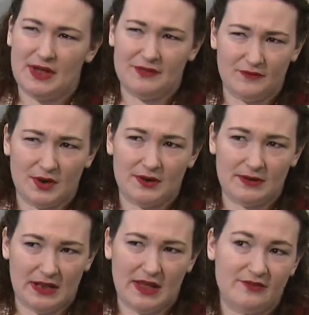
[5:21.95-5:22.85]
For
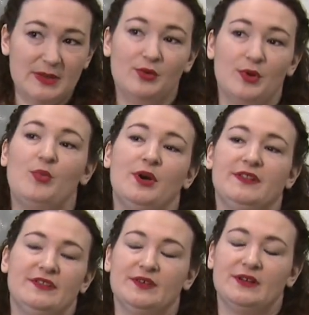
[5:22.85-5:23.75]
a lot of people report
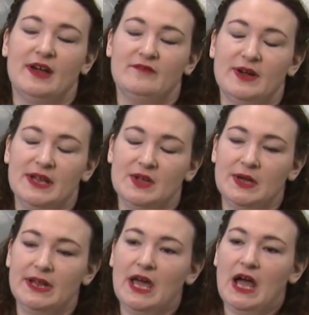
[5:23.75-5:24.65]
that they're not very good.